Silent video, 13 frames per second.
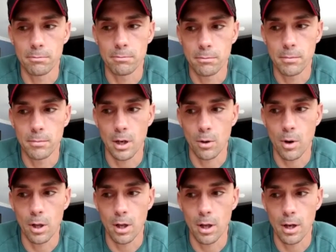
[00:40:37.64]
yeah, quite
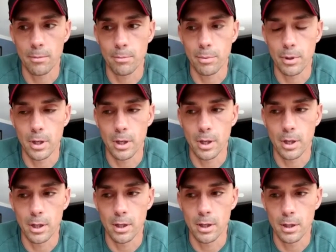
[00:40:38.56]
a lot. But
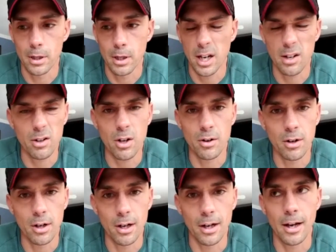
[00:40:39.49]
yeah, I don't know,
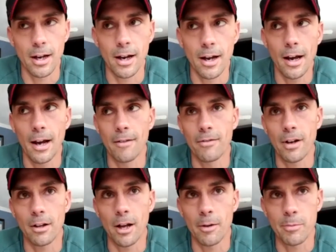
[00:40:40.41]
I've had a
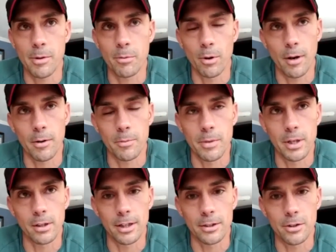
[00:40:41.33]
lot of people come to me
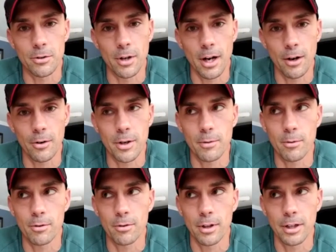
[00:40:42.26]
and like, dude, how are you able
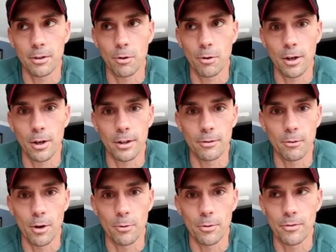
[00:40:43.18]
to like ruck and
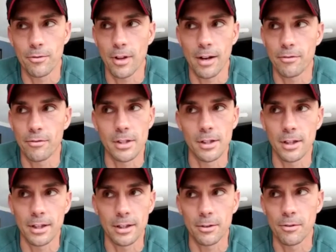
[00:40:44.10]
run with flat feet?
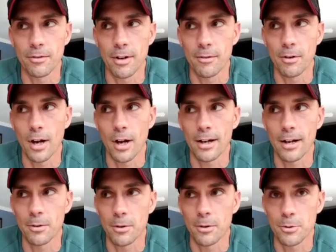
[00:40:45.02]
Like, we've never had
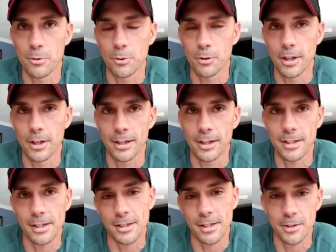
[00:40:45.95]
anyone who's really like
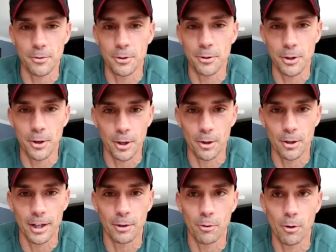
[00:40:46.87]
successful. I'll go to
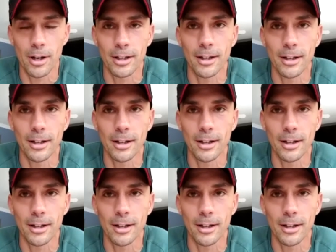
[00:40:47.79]
like running